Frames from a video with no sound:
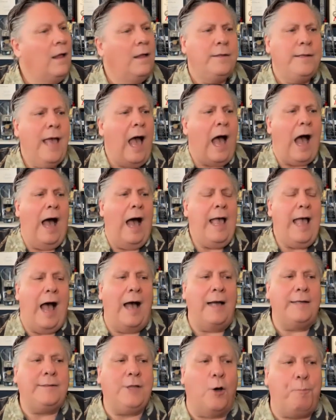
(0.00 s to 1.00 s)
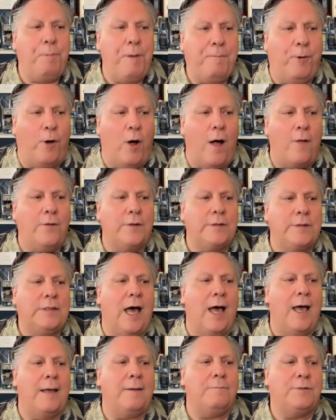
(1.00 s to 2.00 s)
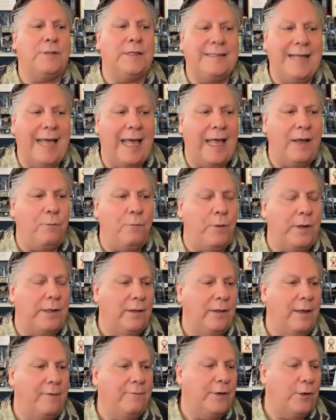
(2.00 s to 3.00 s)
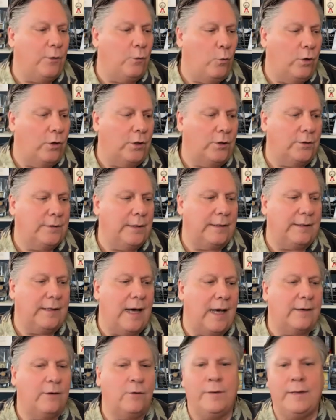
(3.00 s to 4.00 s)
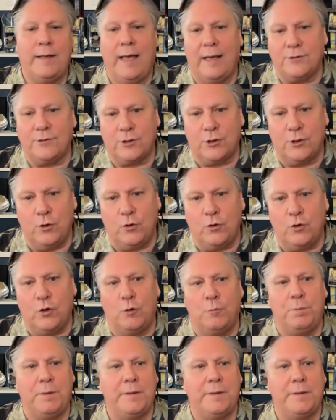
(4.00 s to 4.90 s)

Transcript: Yeah, I tell people all the time, today we live in a world that not only has Google,